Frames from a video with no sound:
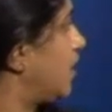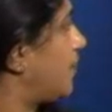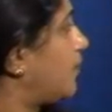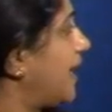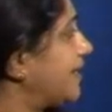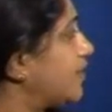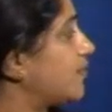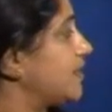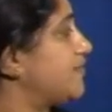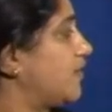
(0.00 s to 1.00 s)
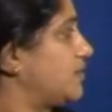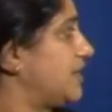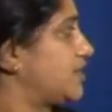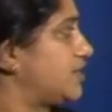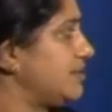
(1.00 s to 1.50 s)
A polite request for
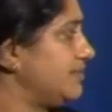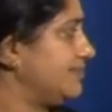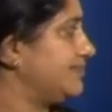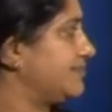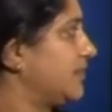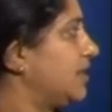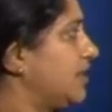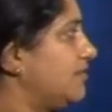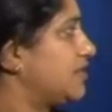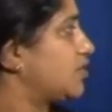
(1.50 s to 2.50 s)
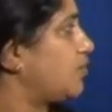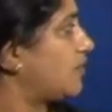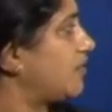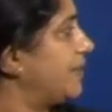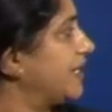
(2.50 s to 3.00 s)
quotation which is
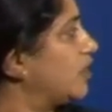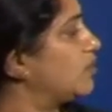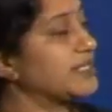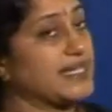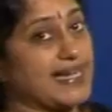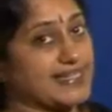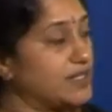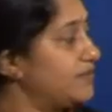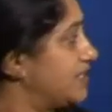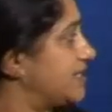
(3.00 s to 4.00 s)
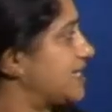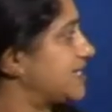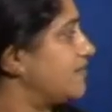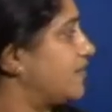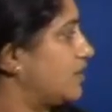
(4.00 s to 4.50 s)
what will be included in the letter which is
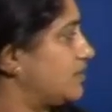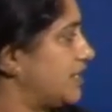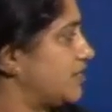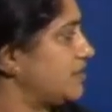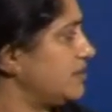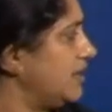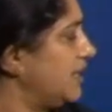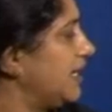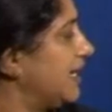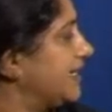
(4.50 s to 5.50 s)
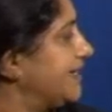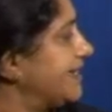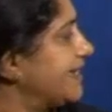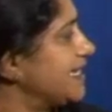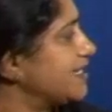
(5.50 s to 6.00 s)
asking for a quotation.
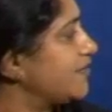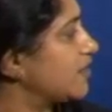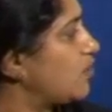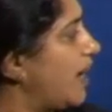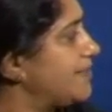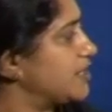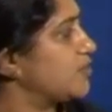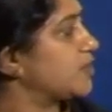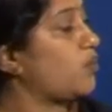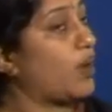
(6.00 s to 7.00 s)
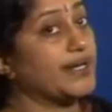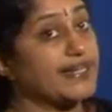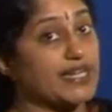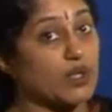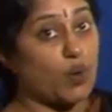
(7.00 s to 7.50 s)
Details of requirements with
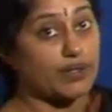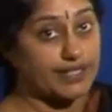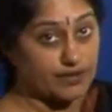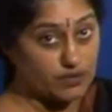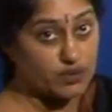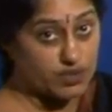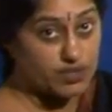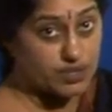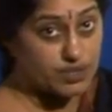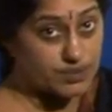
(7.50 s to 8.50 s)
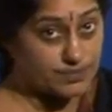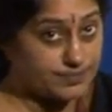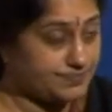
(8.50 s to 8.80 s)
quality and quantity of goods